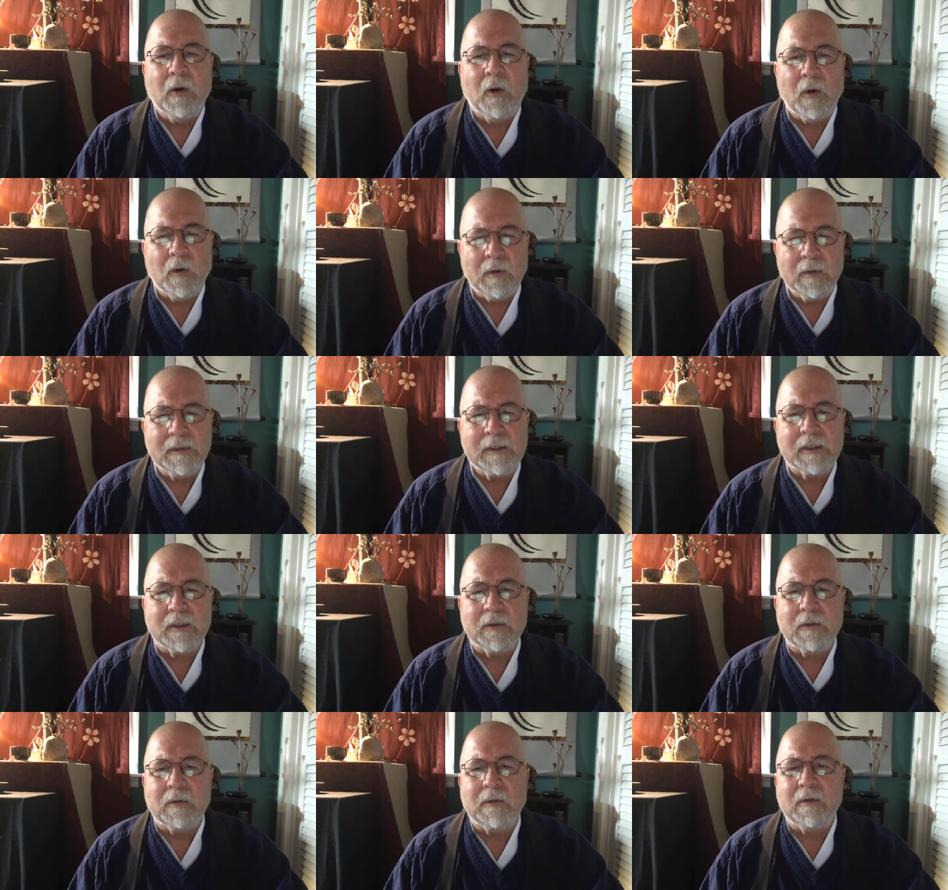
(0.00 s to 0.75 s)

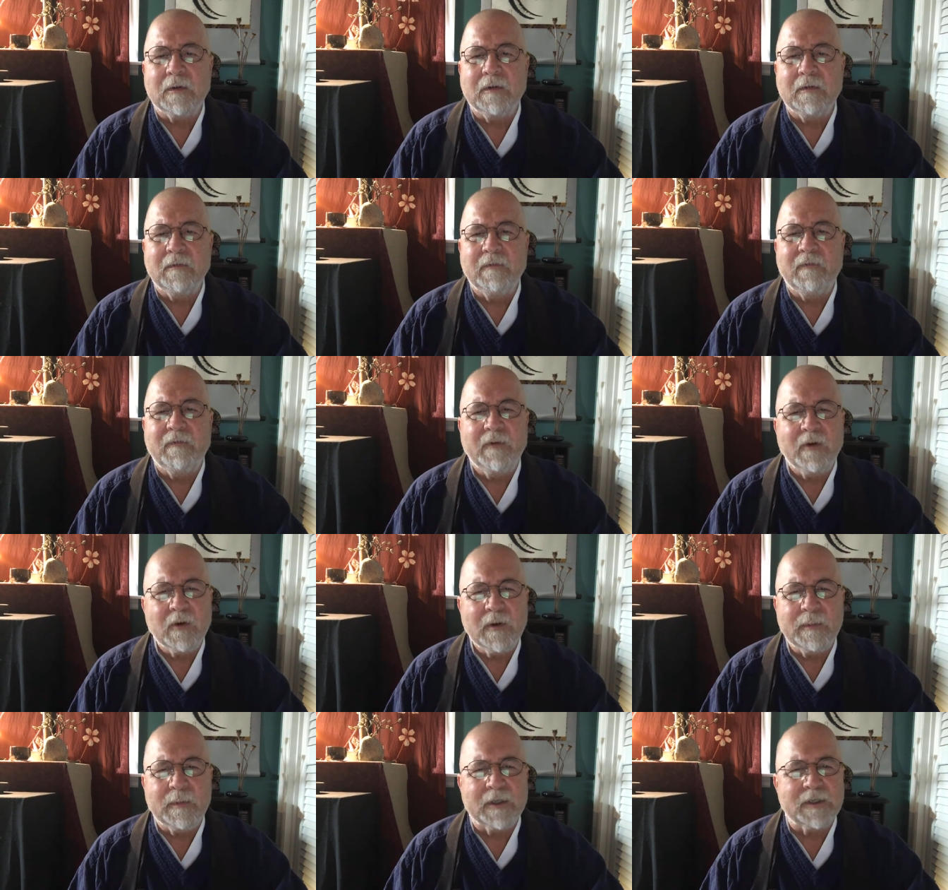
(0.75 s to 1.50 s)
also
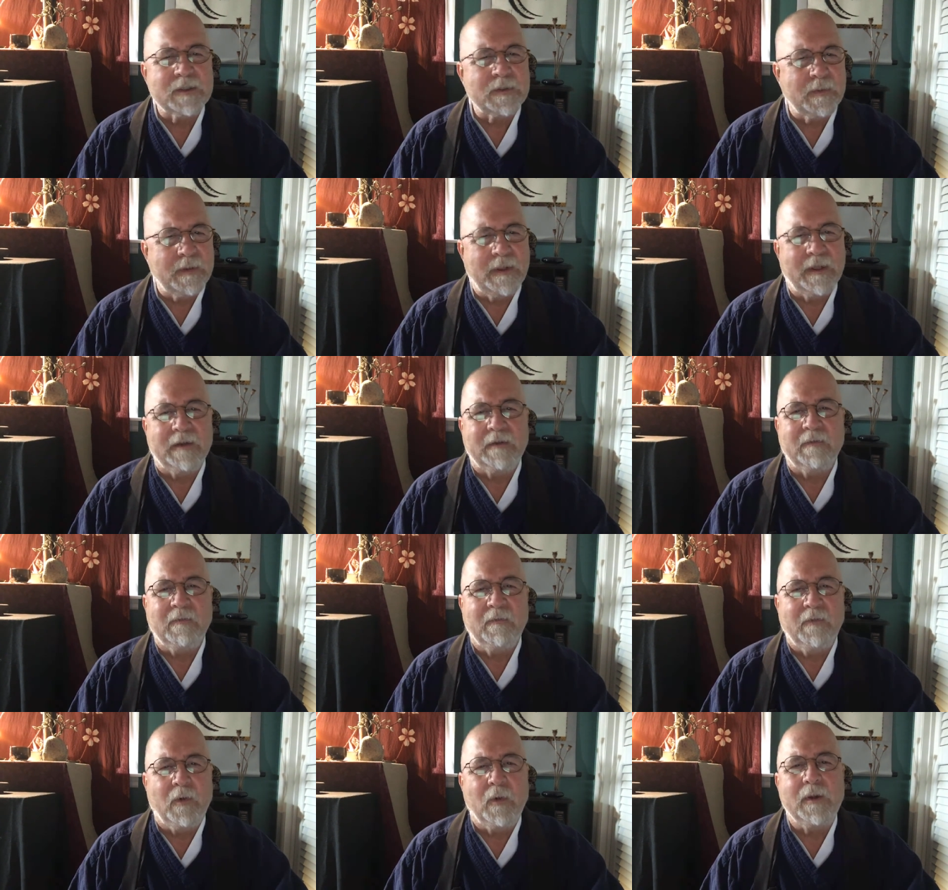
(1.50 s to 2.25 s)
very much with that
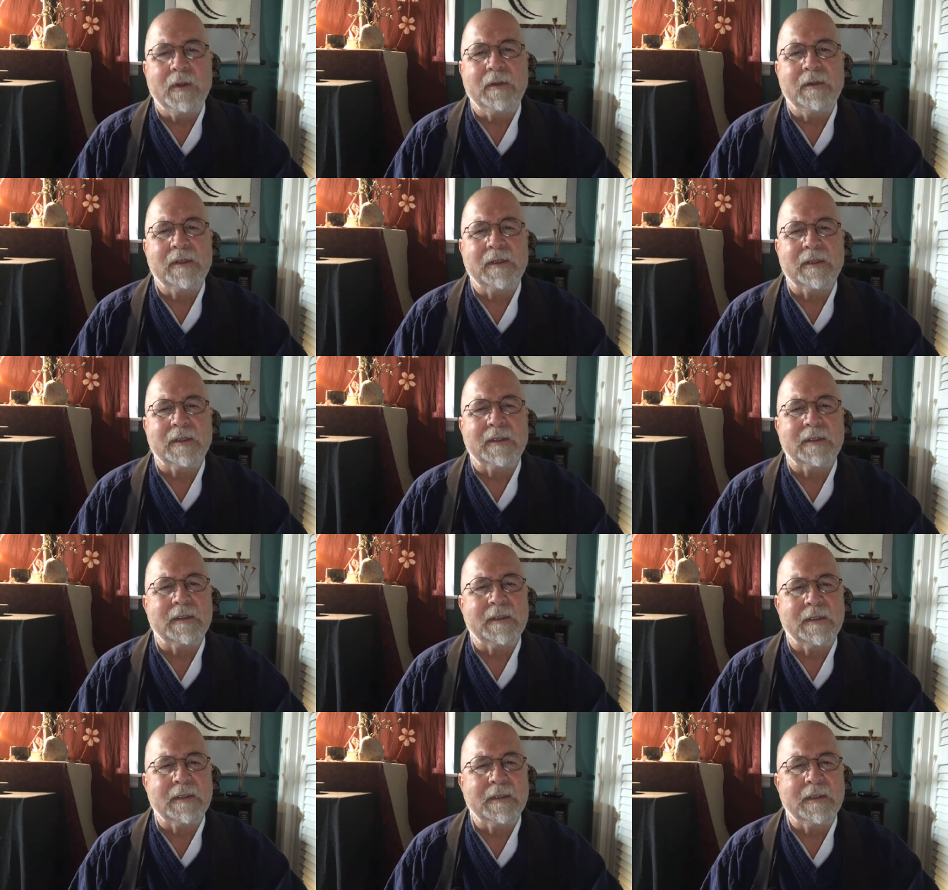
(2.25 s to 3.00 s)
voiced
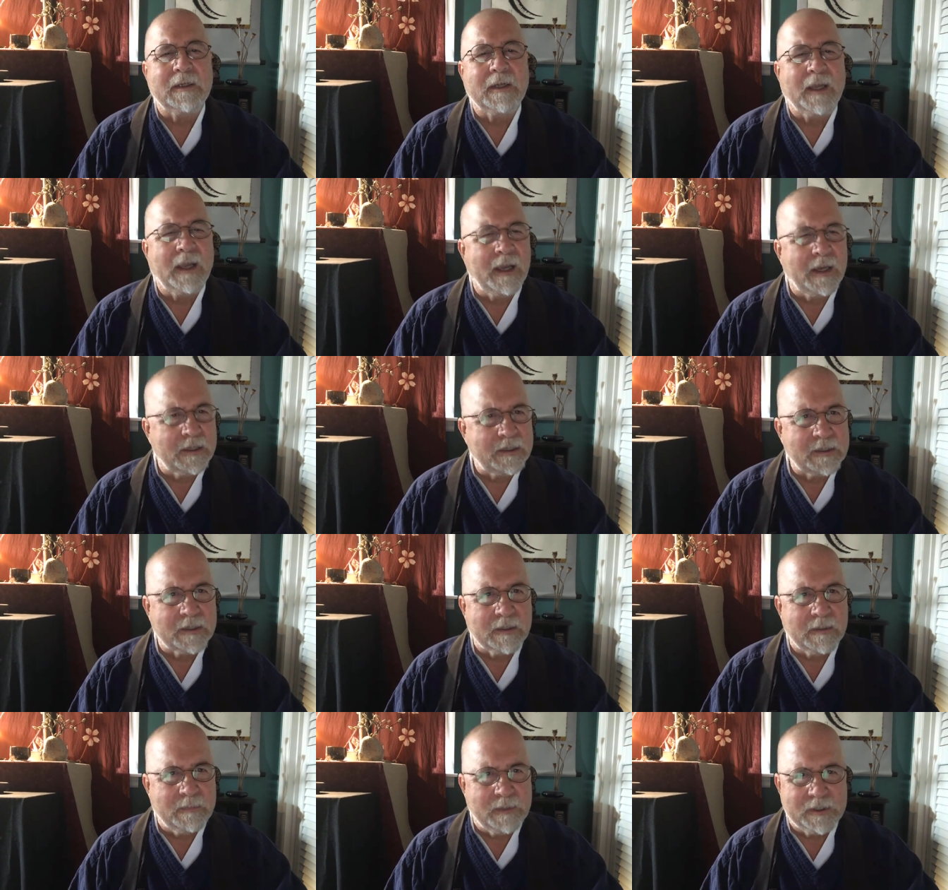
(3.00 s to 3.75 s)

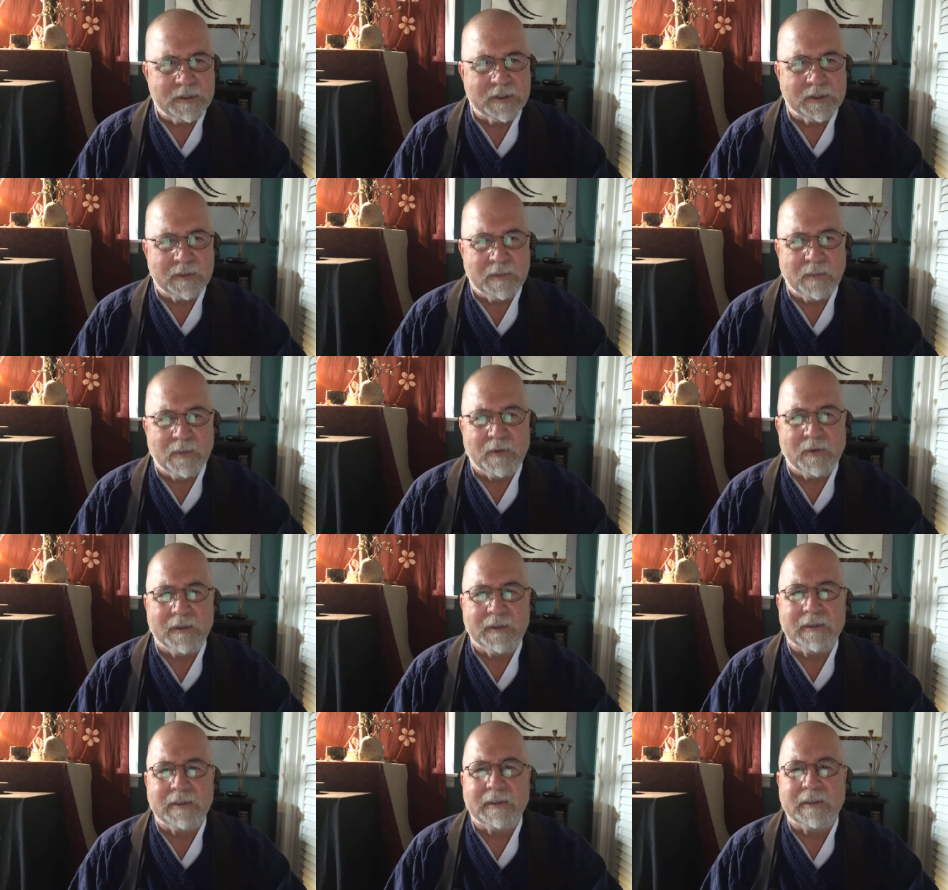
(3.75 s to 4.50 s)
exclamation
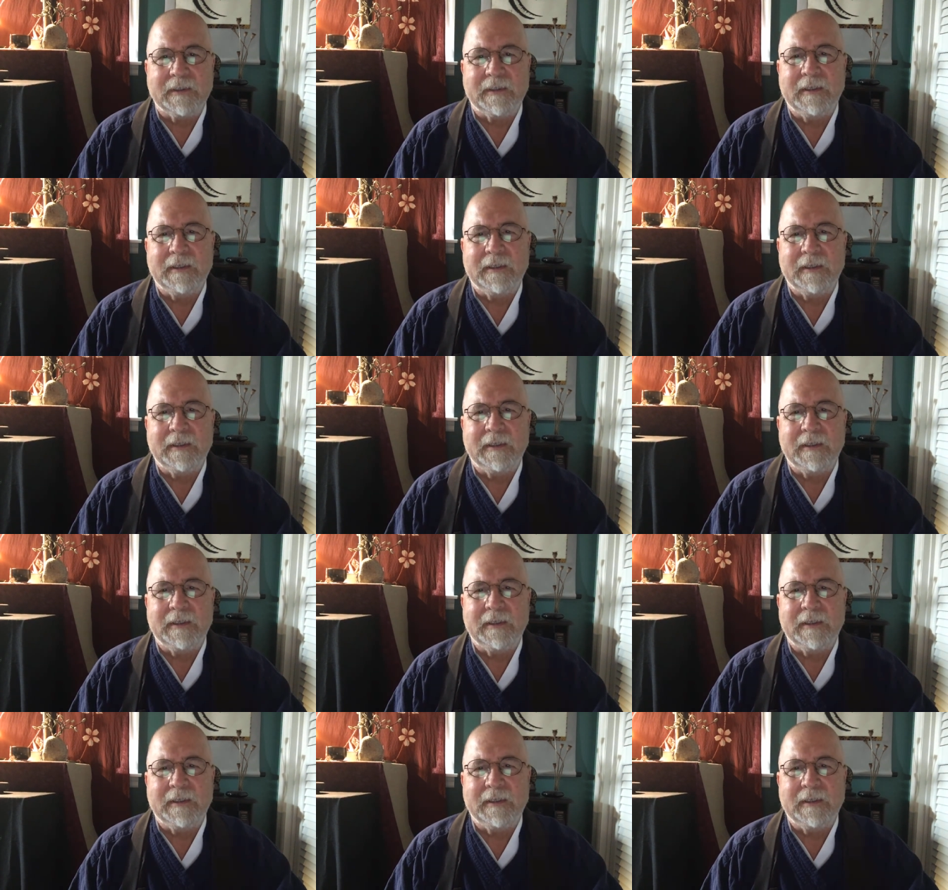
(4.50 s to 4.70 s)
point.